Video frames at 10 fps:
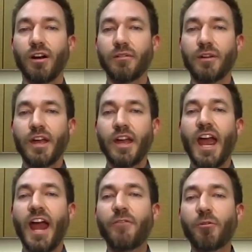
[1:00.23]
on.
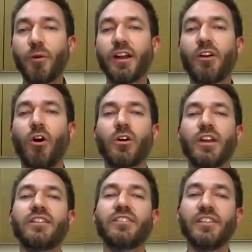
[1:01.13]
Every credit card
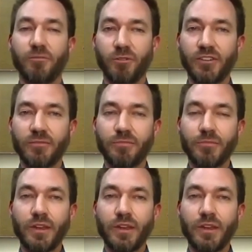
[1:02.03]
is different.